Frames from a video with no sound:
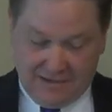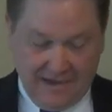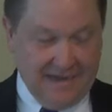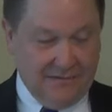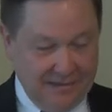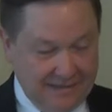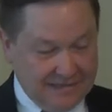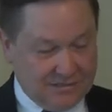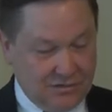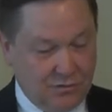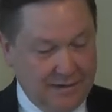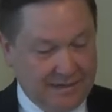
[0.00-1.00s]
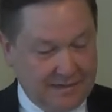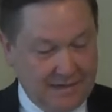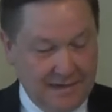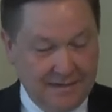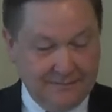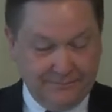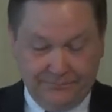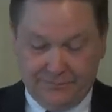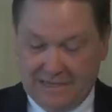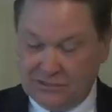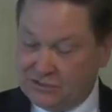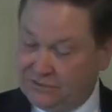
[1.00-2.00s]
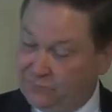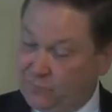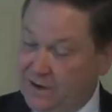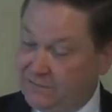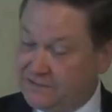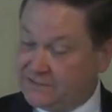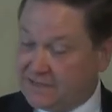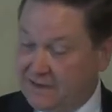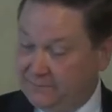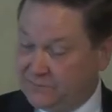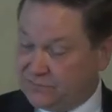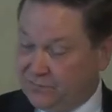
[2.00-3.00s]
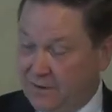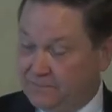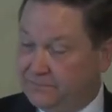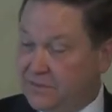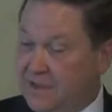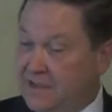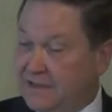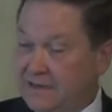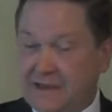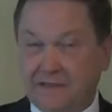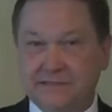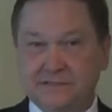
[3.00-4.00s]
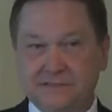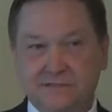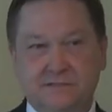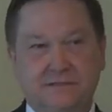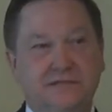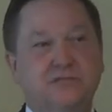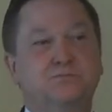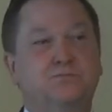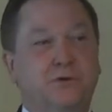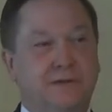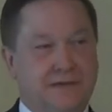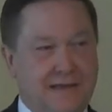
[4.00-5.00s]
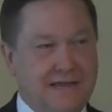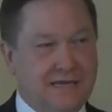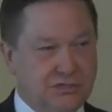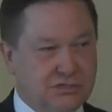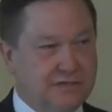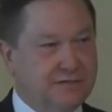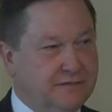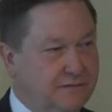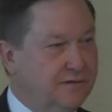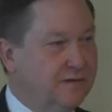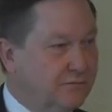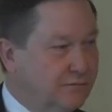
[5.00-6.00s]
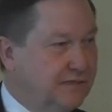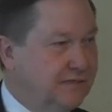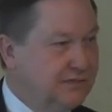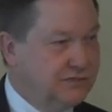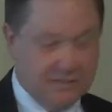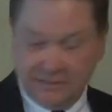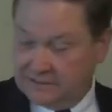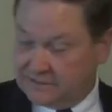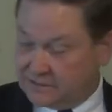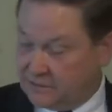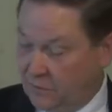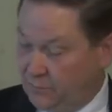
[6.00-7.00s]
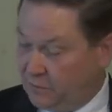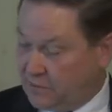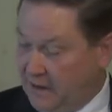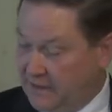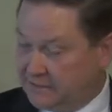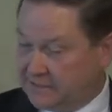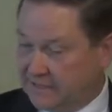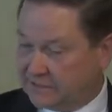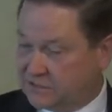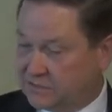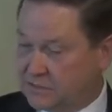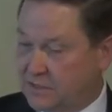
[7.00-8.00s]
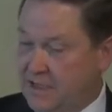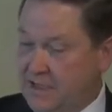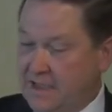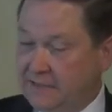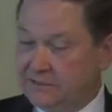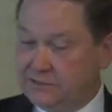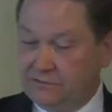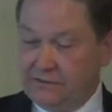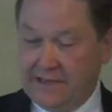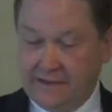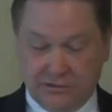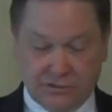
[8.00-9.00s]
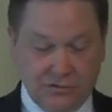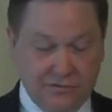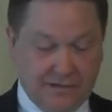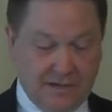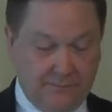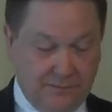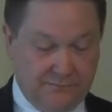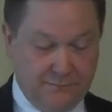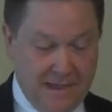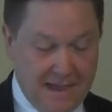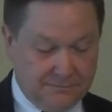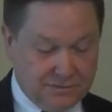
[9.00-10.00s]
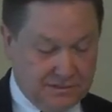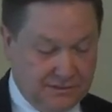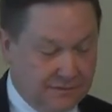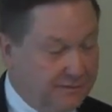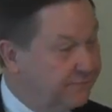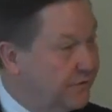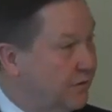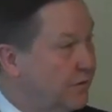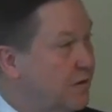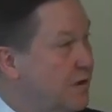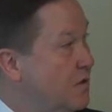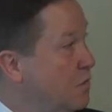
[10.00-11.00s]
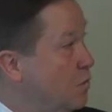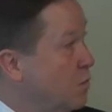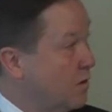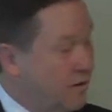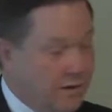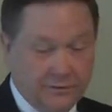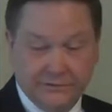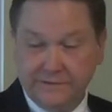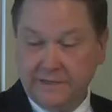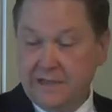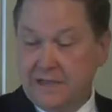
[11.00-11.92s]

anyway, that's a quick mention of where this comes from. Now let's put Asian religion in its global context. And to do that, I'll show you a couple of maps here of the world.